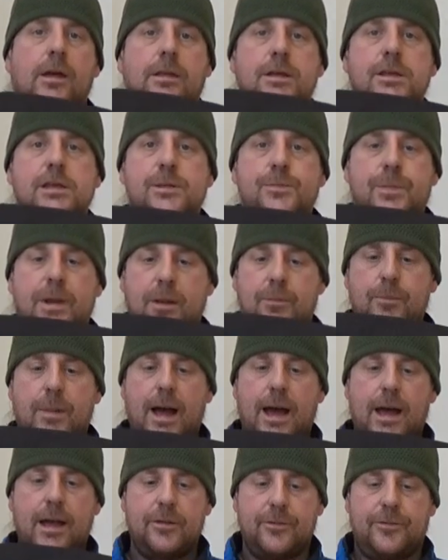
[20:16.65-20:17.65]
This has been
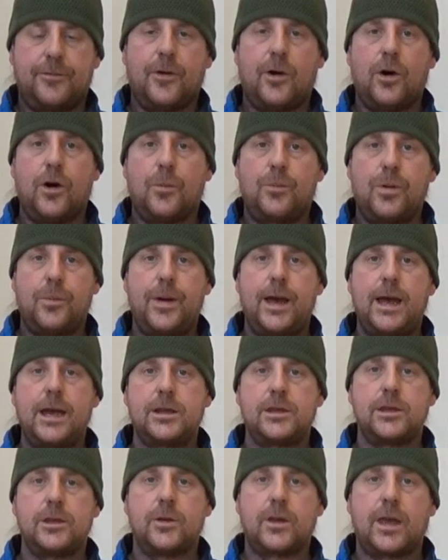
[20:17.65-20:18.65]
Matt for
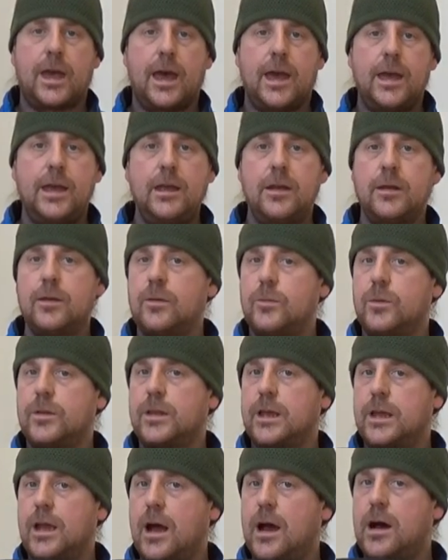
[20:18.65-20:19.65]
Prepared UK
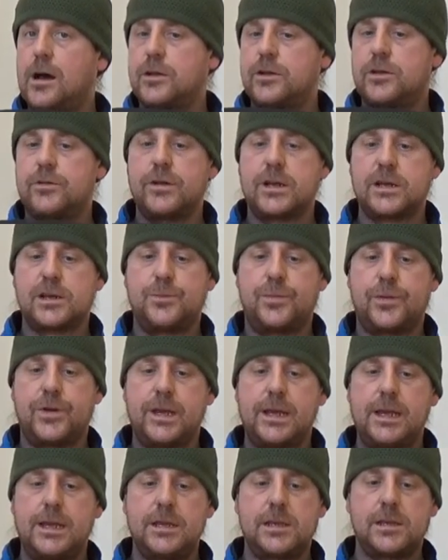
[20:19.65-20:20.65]
with the Arc'teryx
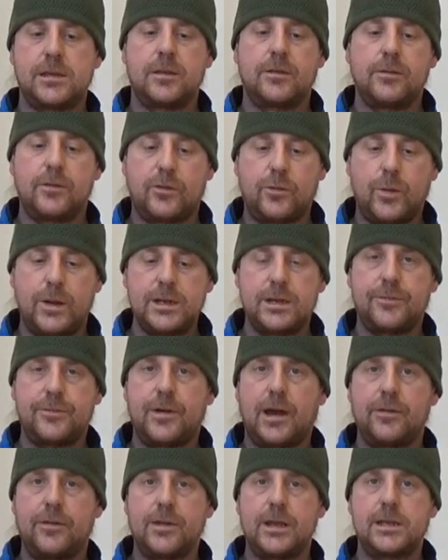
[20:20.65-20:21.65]
Brize
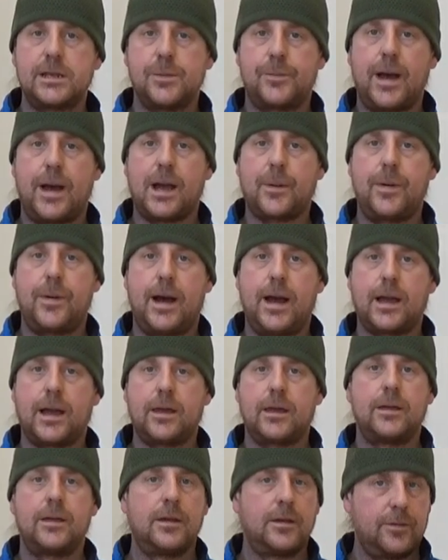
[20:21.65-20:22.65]
25 litre
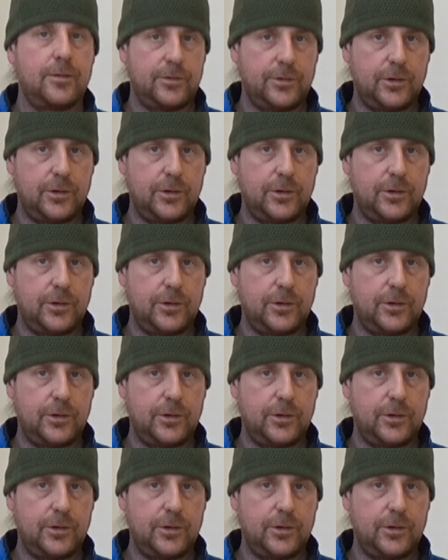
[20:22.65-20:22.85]
backpack,